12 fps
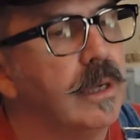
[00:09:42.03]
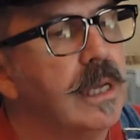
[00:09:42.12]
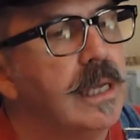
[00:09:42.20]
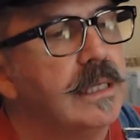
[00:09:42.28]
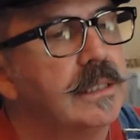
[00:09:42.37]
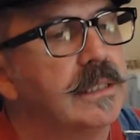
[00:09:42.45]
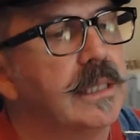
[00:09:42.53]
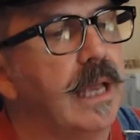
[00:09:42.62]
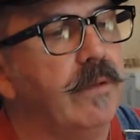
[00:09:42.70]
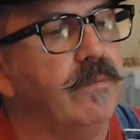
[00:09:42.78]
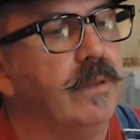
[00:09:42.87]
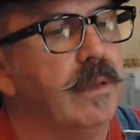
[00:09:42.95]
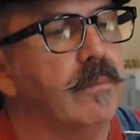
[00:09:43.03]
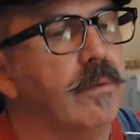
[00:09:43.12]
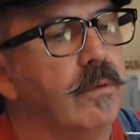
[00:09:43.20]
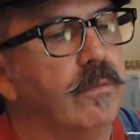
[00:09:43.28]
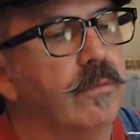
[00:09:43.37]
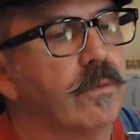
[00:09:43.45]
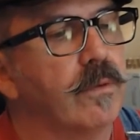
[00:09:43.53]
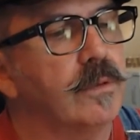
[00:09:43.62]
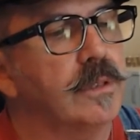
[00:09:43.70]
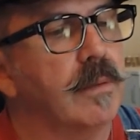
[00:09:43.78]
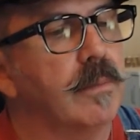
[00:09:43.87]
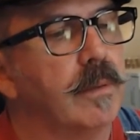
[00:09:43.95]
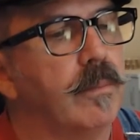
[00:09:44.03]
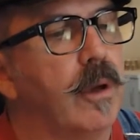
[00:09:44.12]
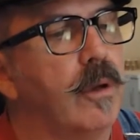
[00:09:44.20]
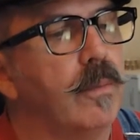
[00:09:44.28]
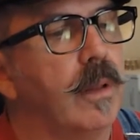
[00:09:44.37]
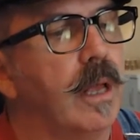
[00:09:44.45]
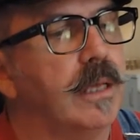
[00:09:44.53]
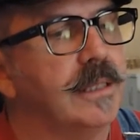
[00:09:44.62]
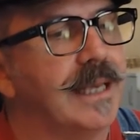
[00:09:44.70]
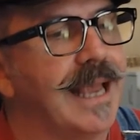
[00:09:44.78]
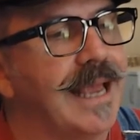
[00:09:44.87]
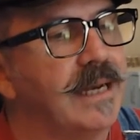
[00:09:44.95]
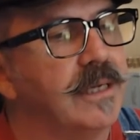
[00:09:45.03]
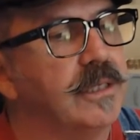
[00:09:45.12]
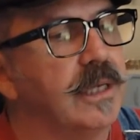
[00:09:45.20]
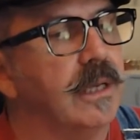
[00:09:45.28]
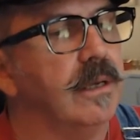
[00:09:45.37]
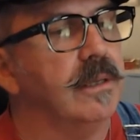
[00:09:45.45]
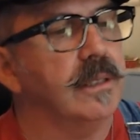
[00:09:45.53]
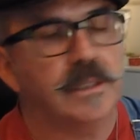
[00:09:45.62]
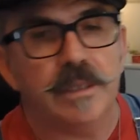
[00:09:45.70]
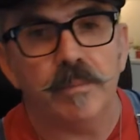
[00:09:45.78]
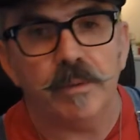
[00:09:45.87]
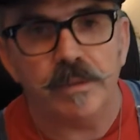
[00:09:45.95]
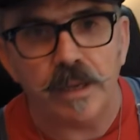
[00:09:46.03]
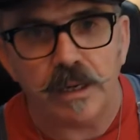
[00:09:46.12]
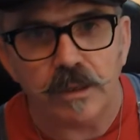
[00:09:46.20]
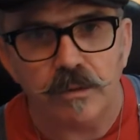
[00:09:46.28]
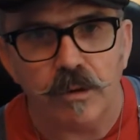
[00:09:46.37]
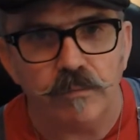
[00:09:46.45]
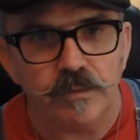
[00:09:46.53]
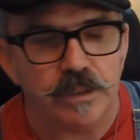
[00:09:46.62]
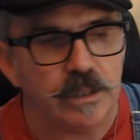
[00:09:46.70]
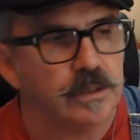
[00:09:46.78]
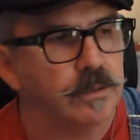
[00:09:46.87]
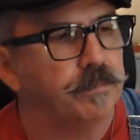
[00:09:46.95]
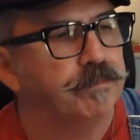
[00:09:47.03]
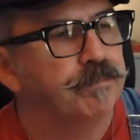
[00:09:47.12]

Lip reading: safely move through some of the mobilizing energy of the sympathetic nervous system.